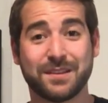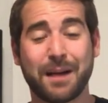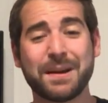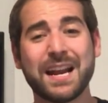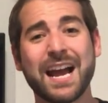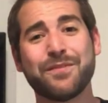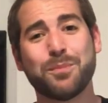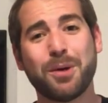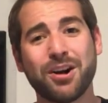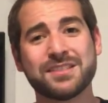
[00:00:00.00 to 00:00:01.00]
I'm gonna have you
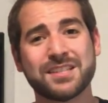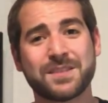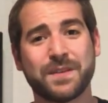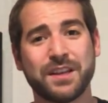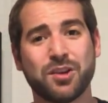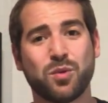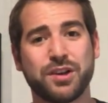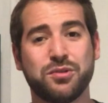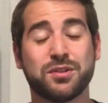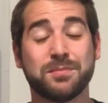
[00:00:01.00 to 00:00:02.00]
pause this video while
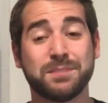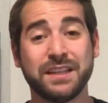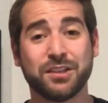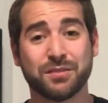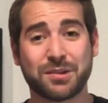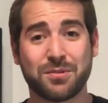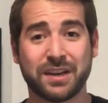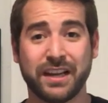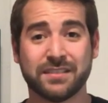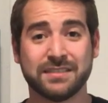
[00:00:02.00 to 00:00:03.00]
you complete your
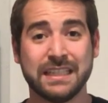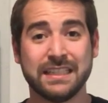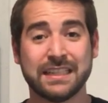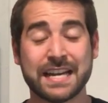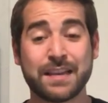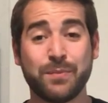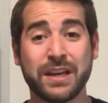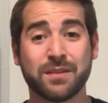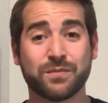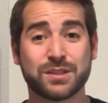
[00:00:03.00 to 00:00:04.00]
recording, and then we
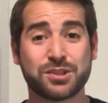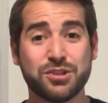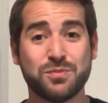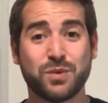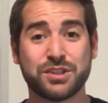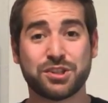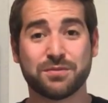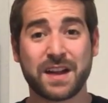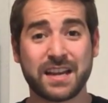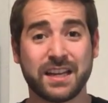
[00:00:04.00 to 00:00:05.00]
can resume once you're
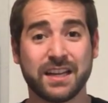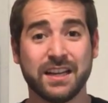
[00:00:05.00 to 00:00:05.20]
ready